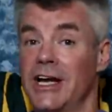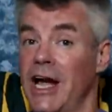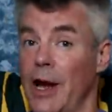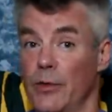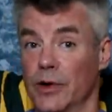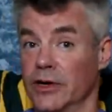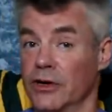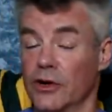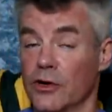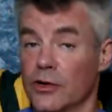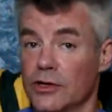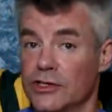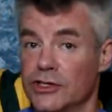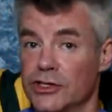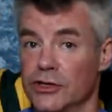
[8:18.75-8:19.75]
I would
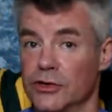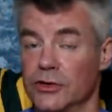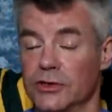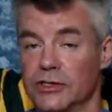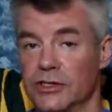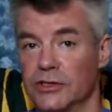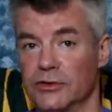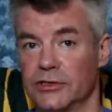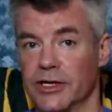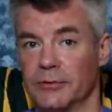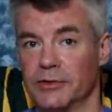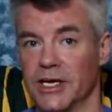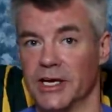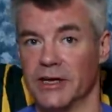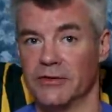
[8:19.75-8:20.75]
encourage you to do
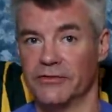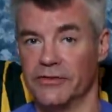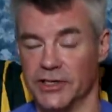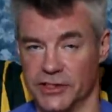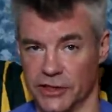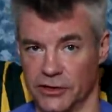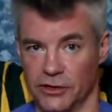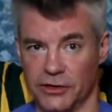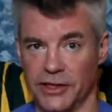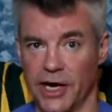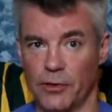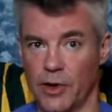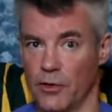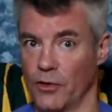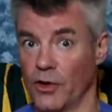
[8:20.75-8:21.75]
something physical. That
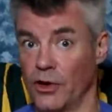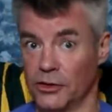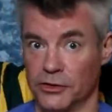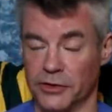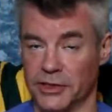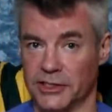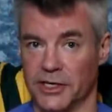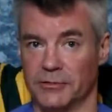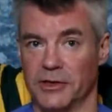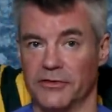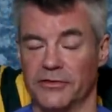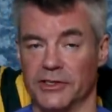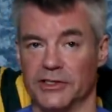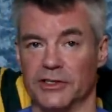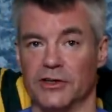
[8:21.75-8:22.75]
way, we're all doing something
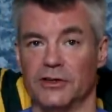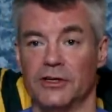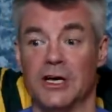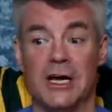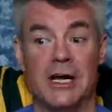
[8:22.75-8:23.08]
physical.